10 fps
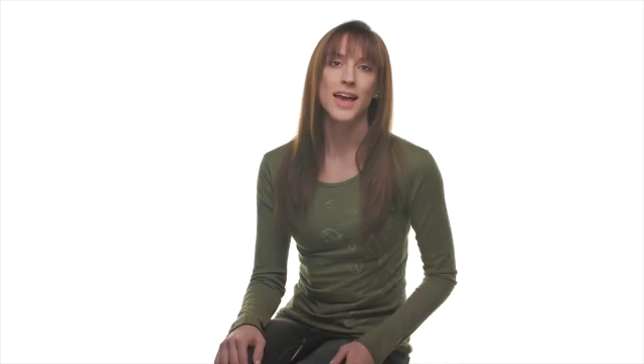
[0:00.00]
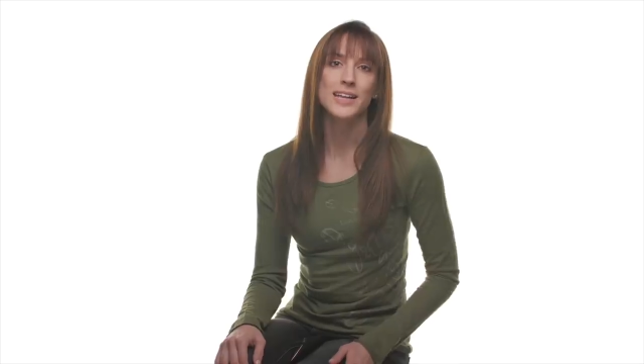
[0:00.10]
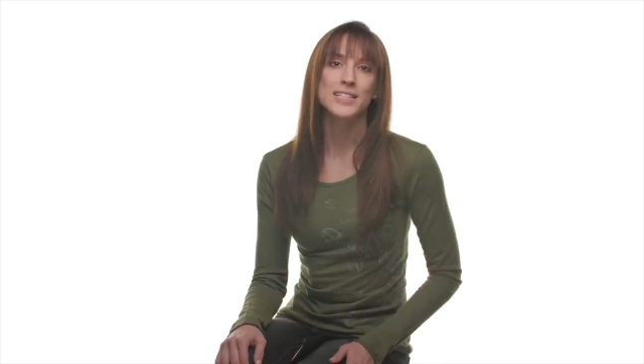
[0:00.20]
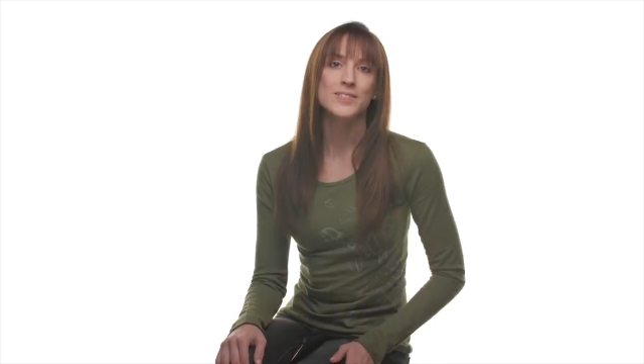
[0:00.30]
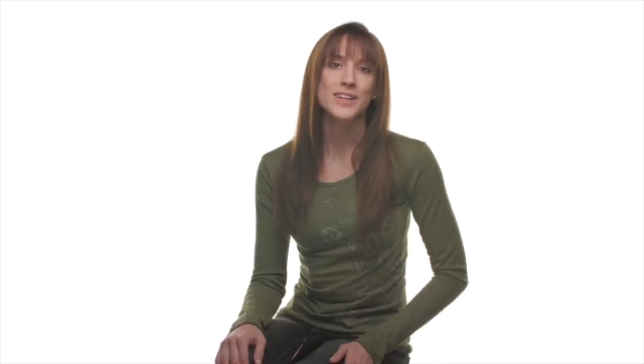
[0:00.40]

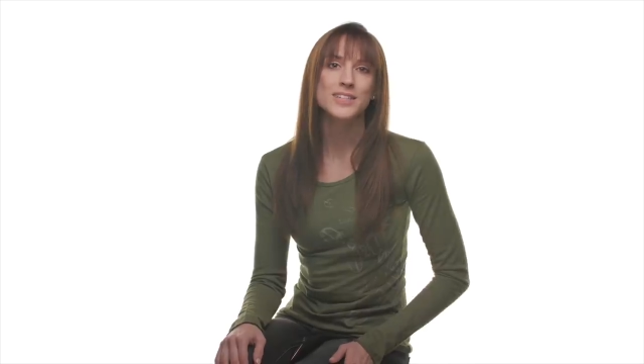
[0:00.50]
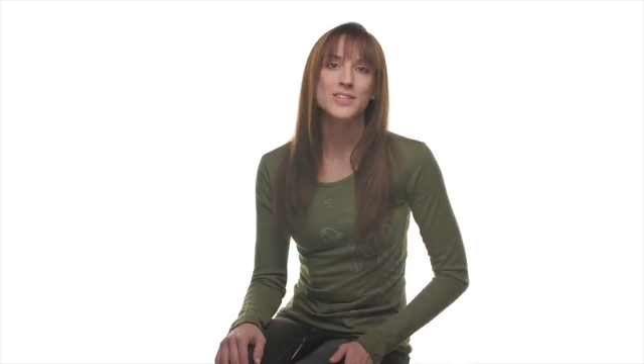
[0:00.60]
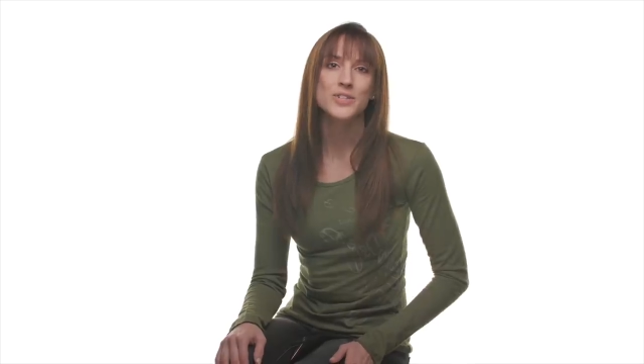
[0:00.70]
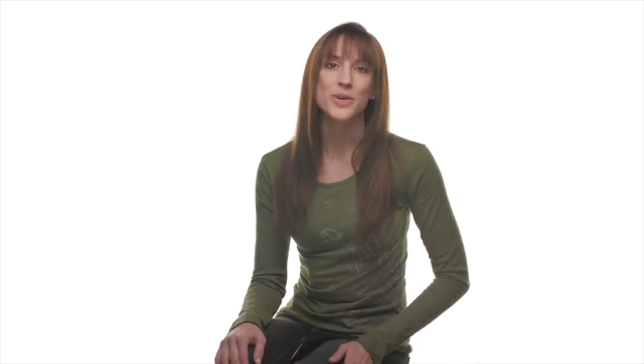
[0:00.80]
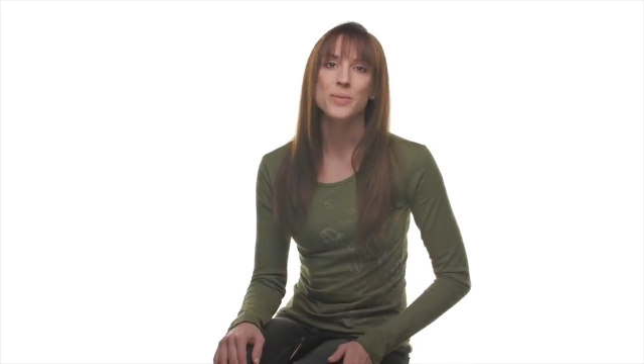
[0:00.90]
Hey, it's
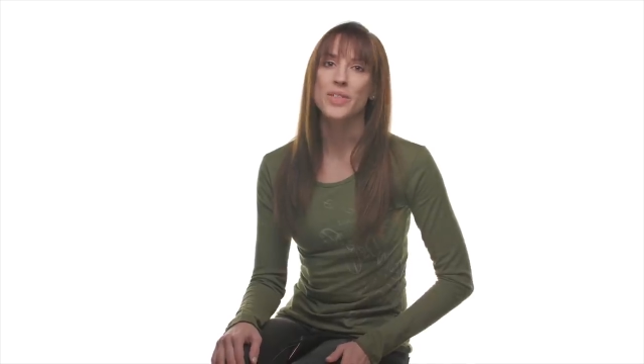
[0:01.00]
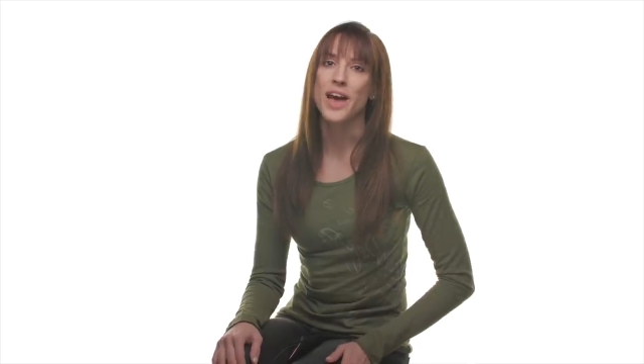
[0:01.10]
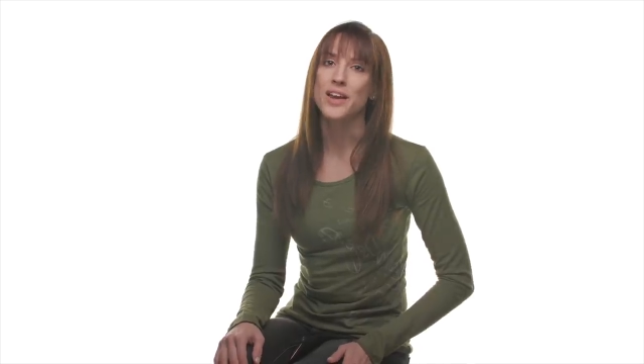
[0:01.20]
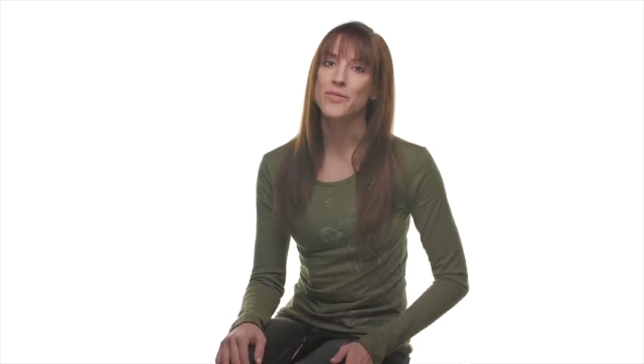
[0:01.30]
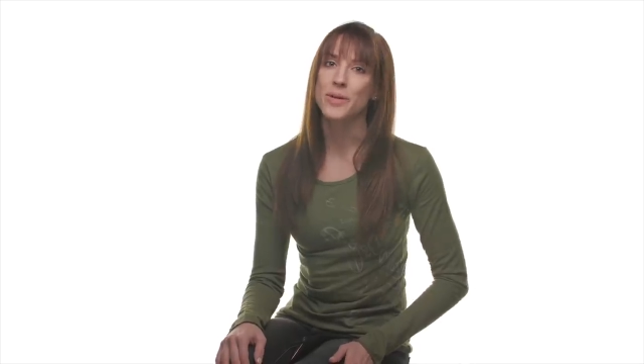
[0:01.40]
Vanessa Joy with
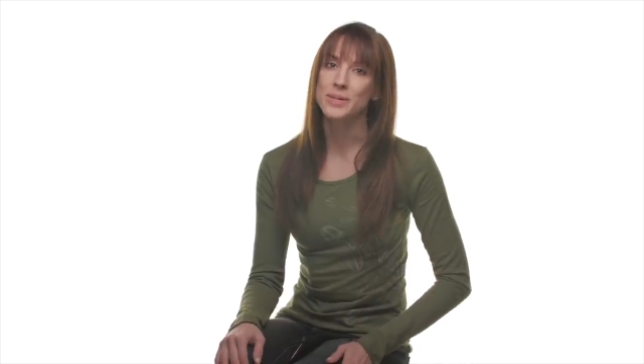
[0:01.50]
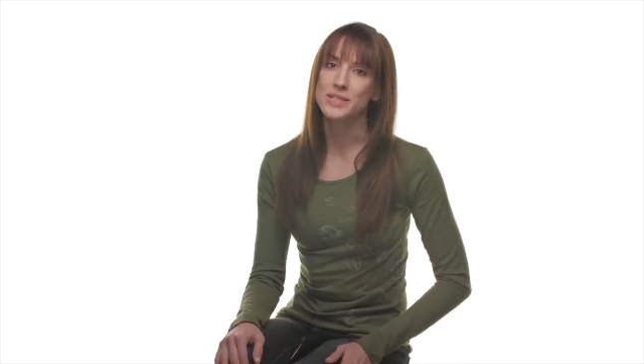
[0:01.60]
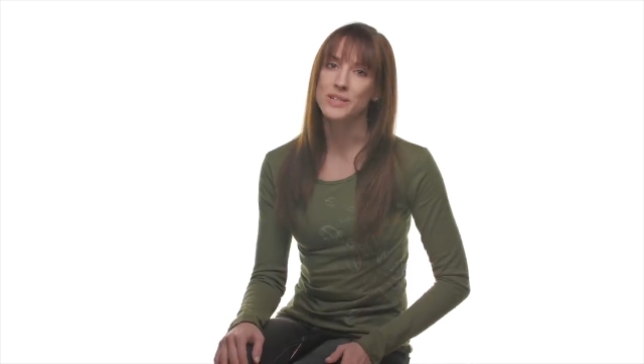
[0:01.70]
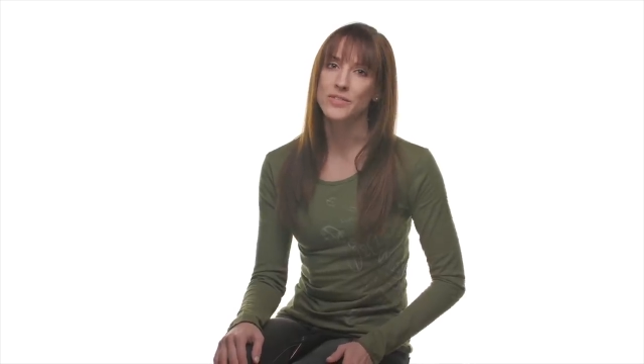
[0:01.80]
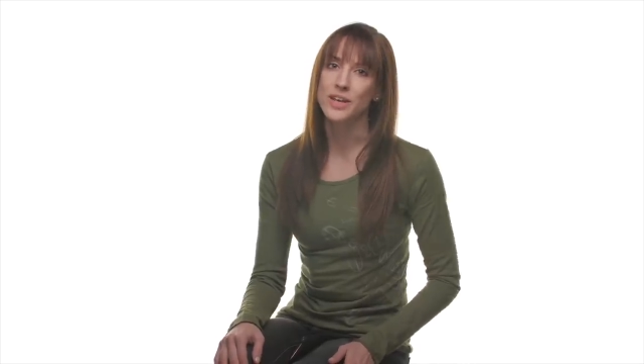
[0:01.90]
Adorama
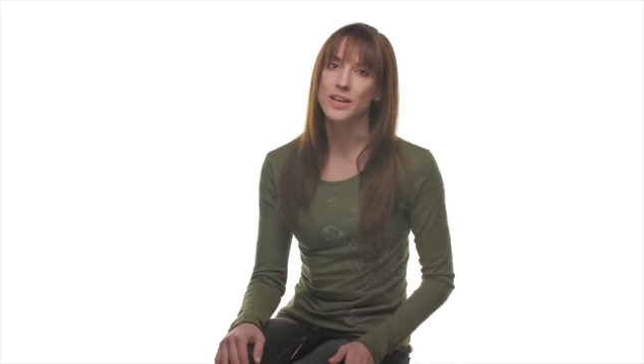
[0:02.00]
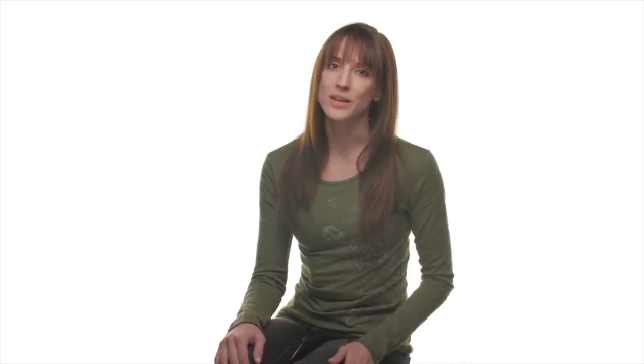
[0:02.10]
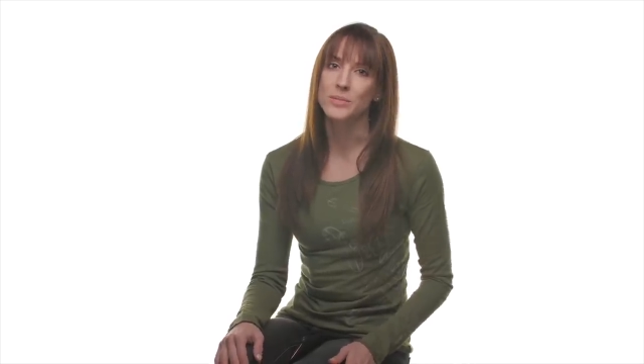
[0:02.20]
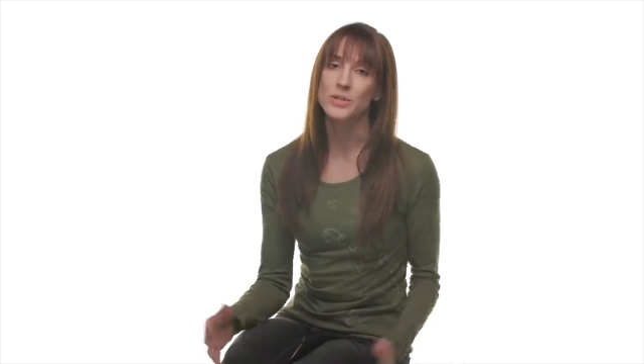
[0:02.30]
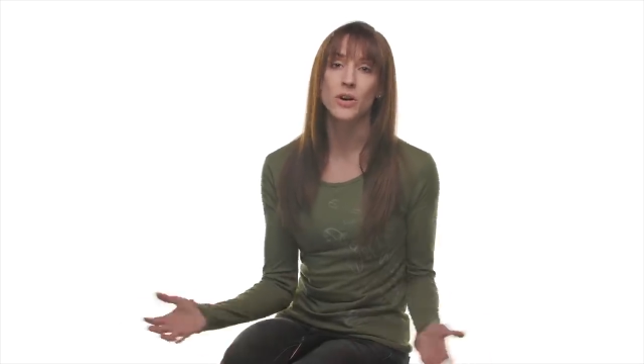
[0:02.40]
TV,
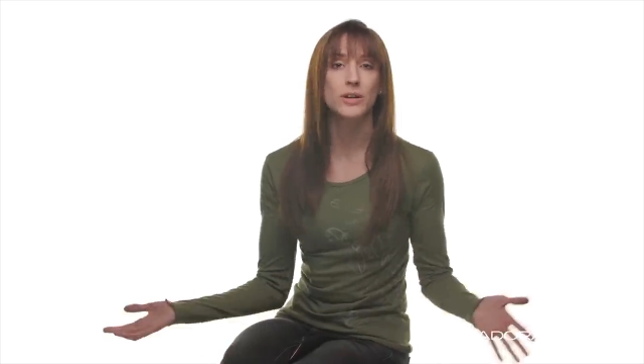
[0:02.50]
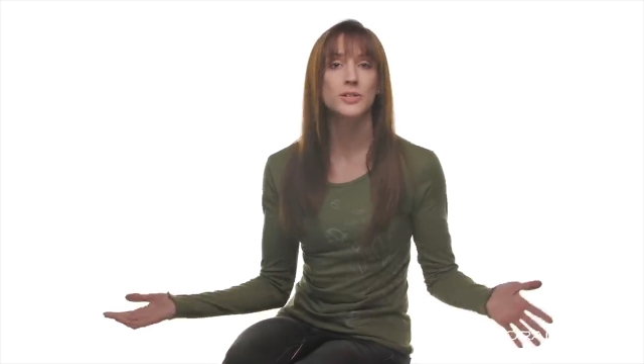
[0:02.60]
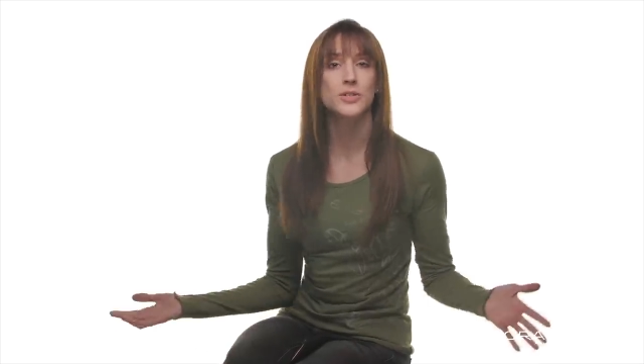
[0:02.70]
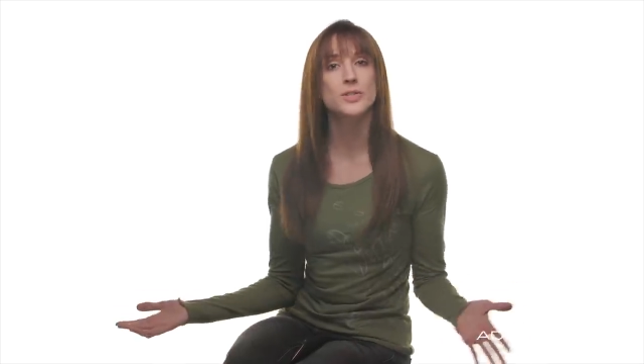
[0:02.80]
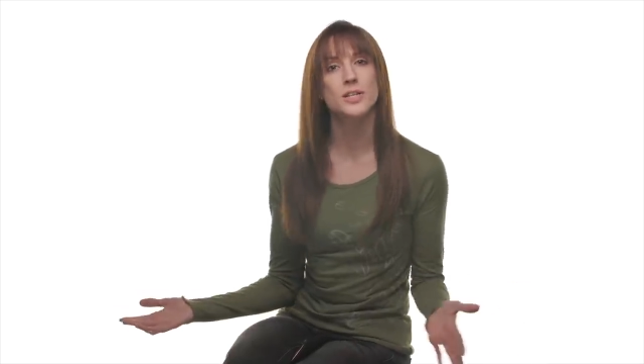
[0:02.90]
and I'm
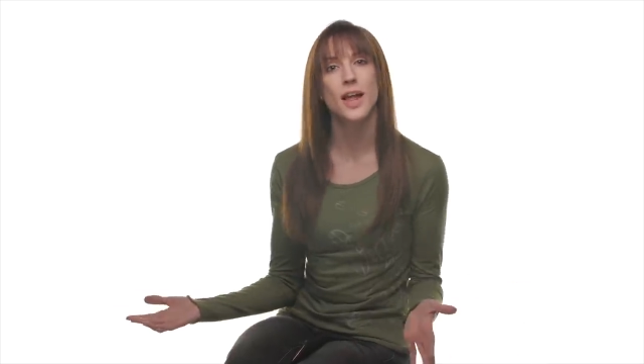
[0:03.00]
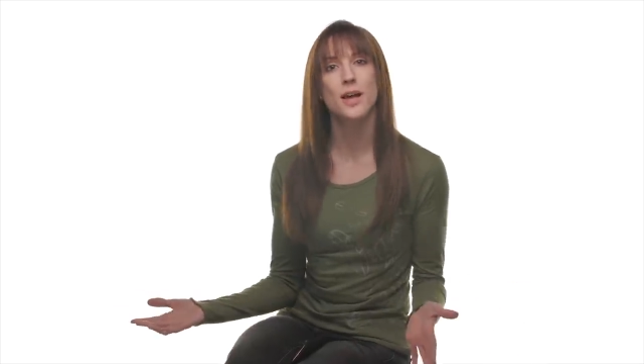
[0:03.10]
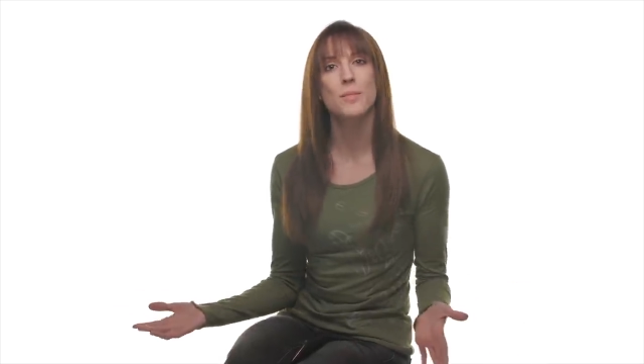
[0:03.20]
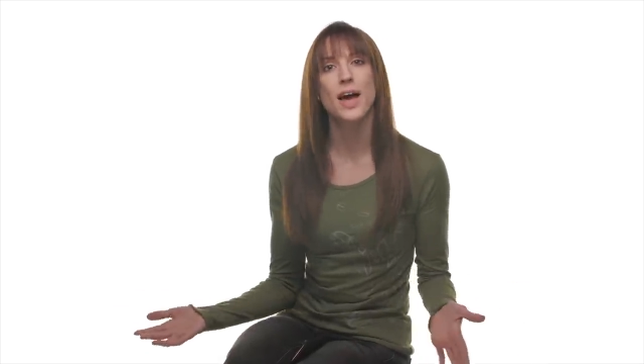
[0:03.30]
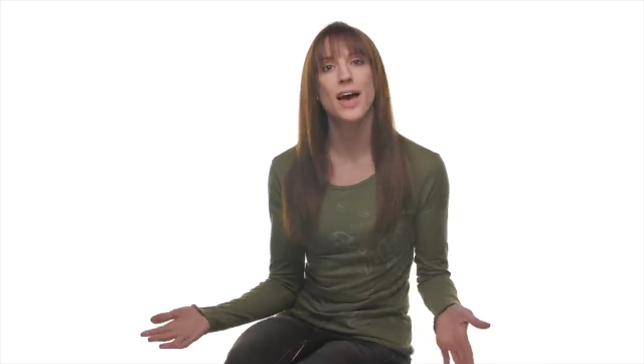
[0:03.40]
talking to you today about